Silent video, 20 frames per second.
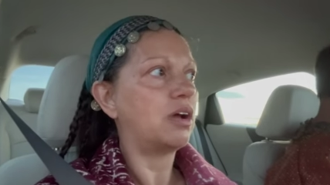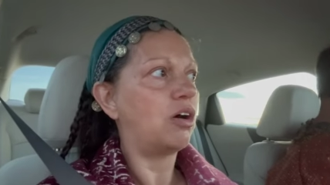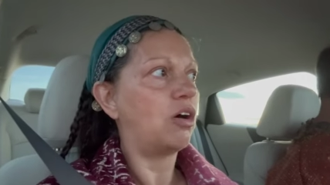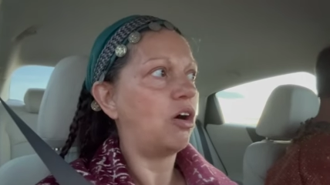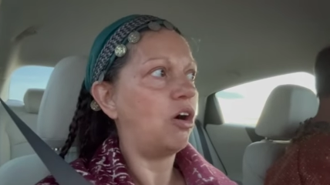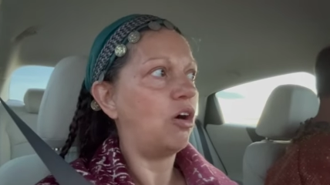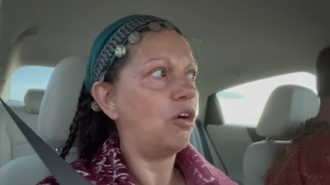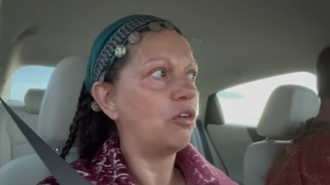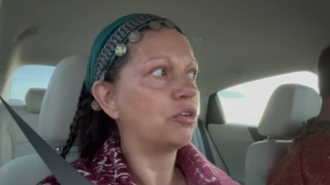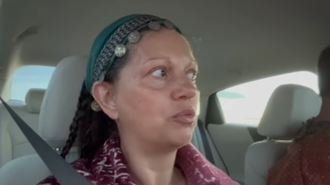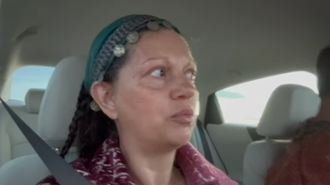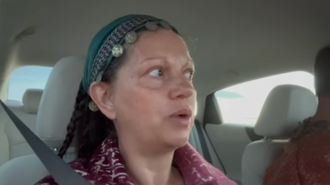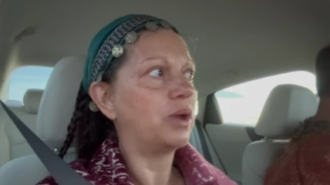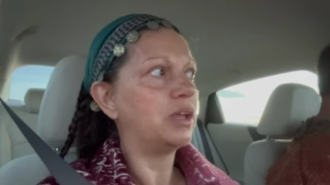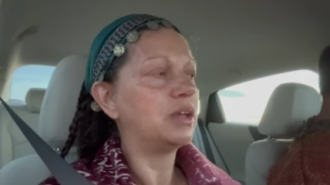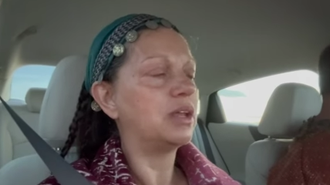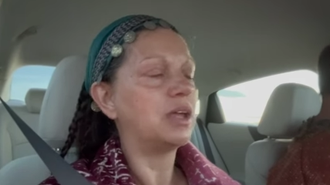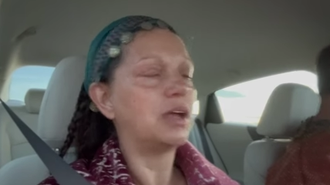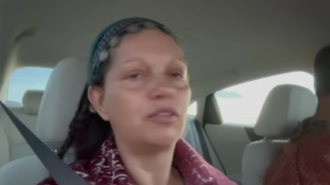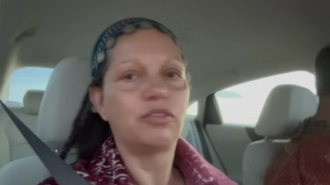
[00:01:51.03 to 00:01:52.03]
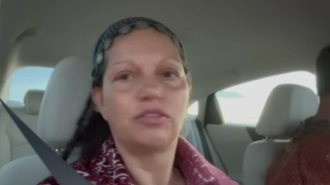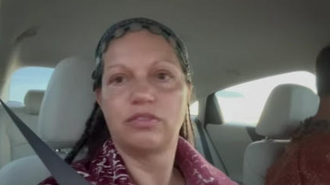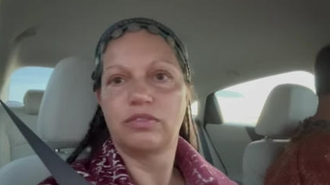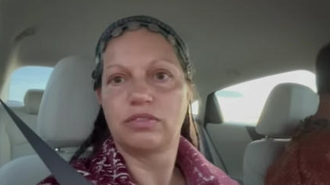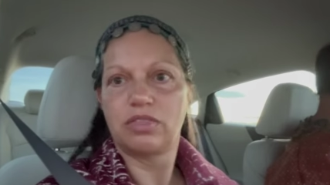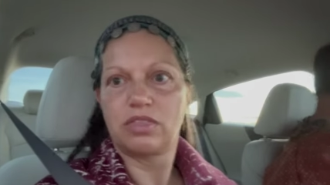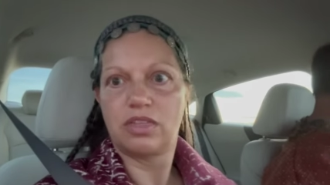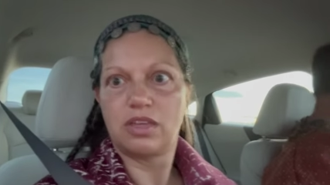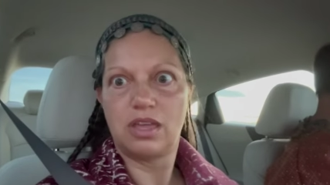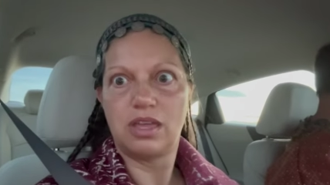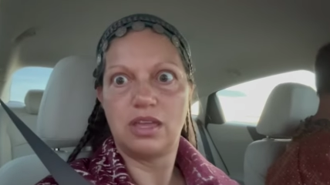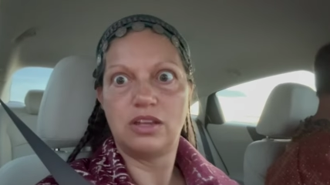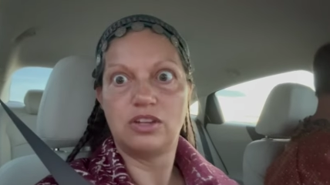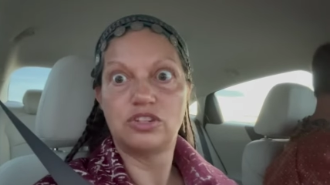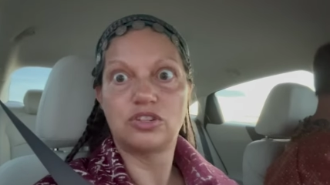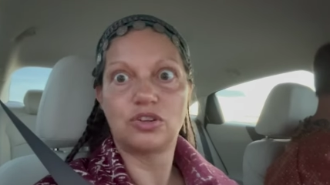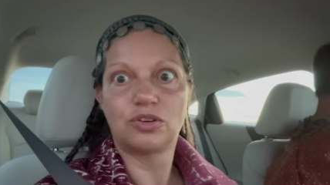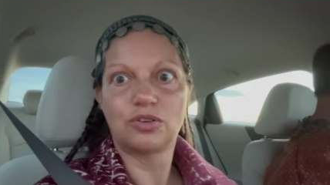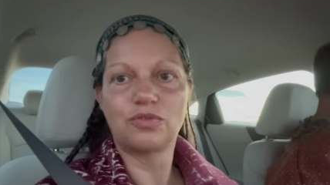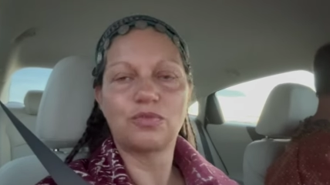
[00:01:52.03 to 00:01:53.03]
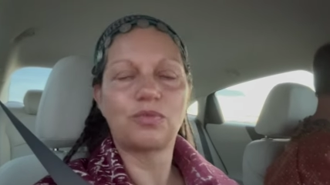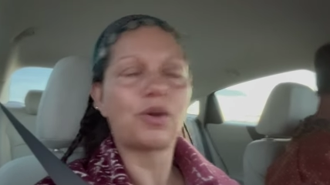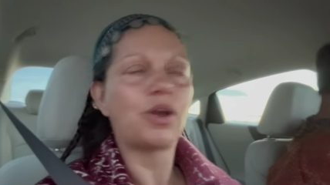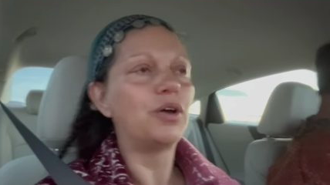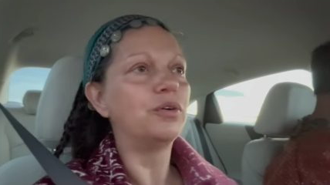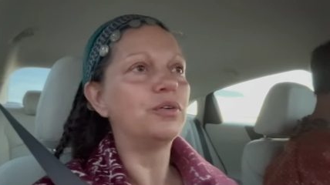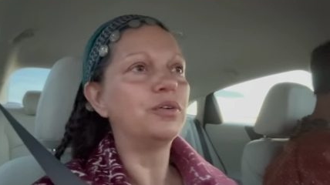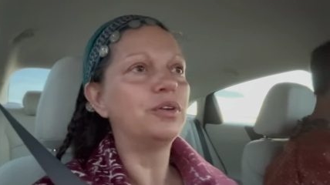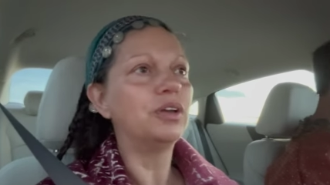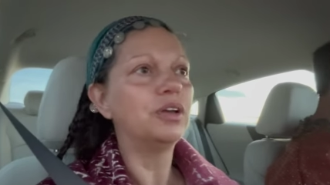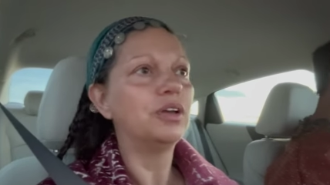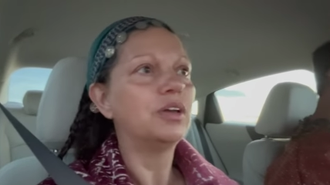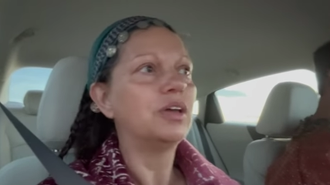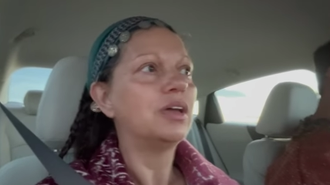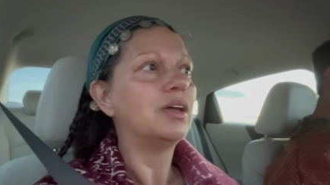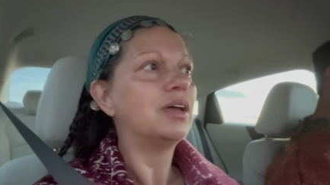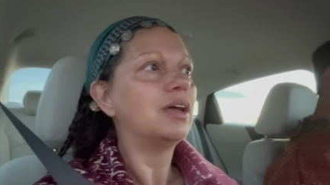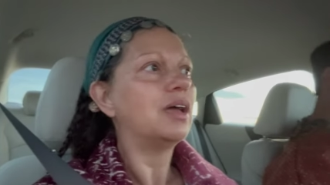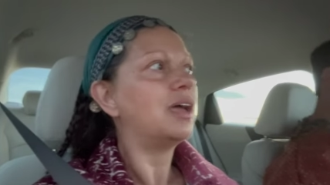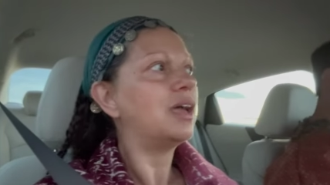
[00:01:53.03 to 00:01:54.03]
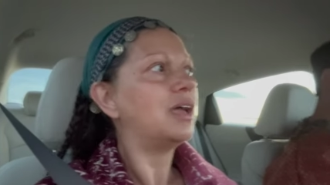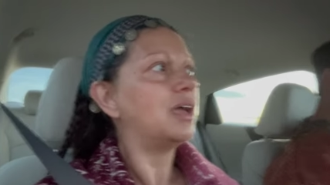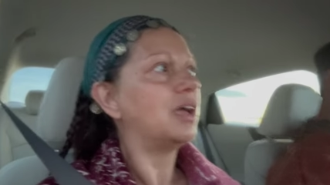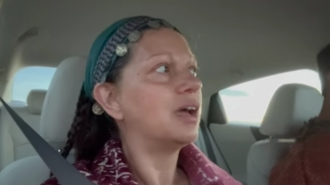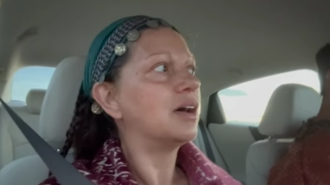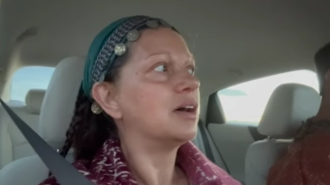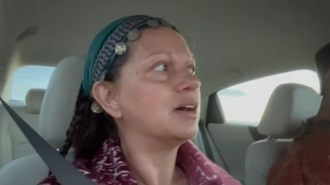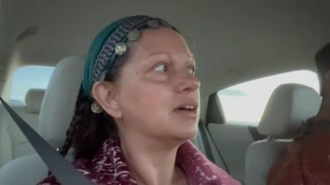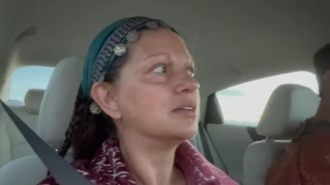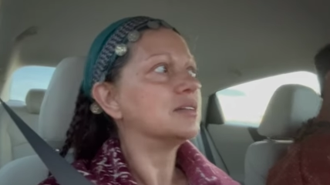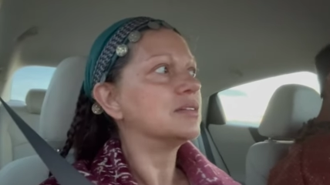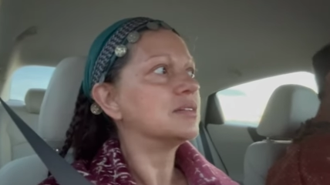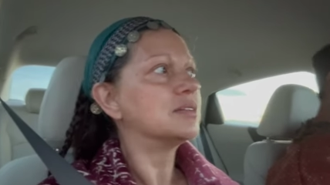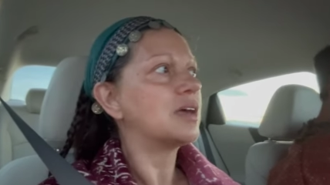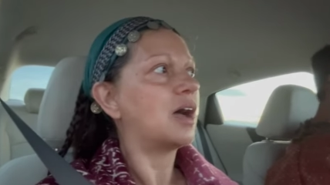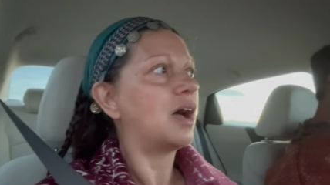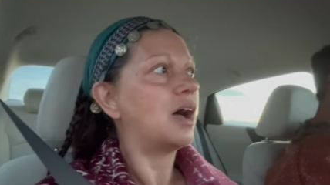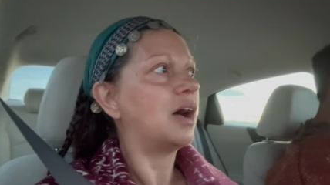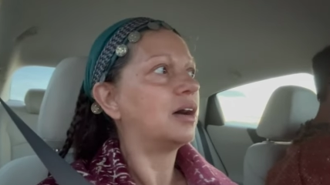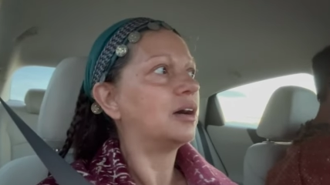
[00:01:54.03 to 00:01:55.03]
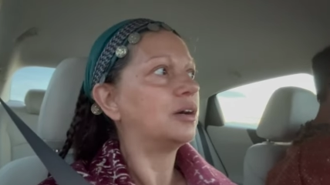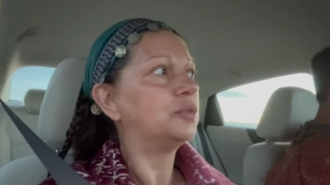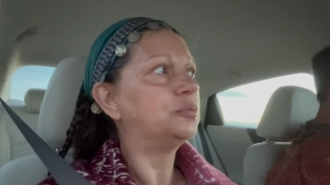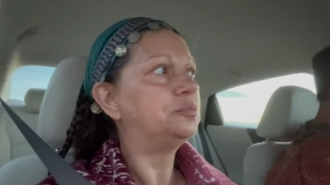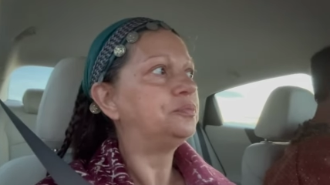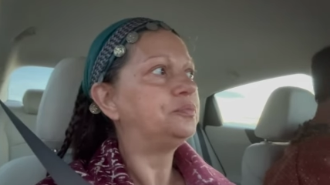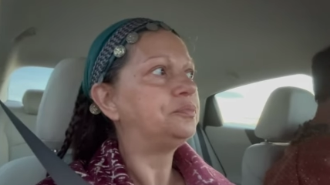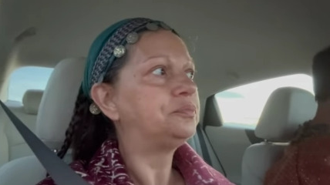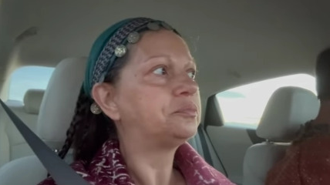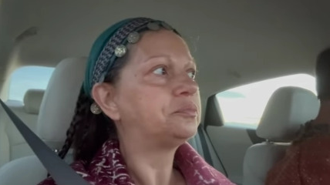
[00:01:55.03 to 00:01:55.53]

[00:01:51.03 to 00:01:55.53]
all the way down the dirt road and um,